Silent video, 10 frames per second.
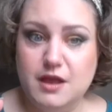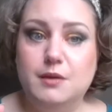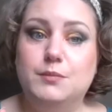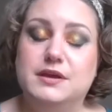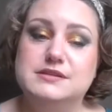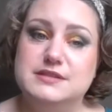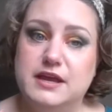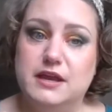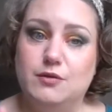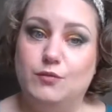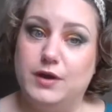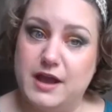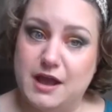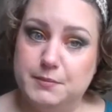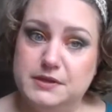Because then what
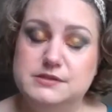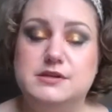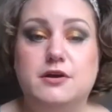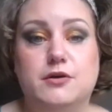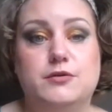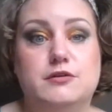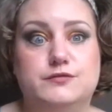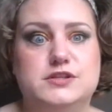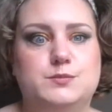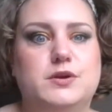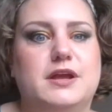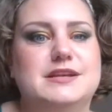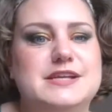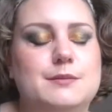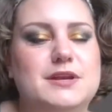happens? Oh, you've just put a
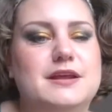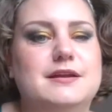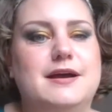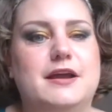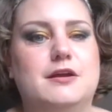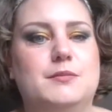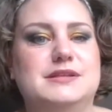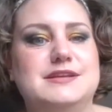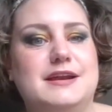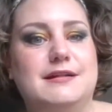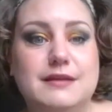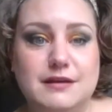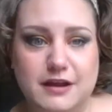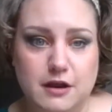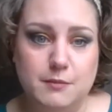contaminated item inside a clean item,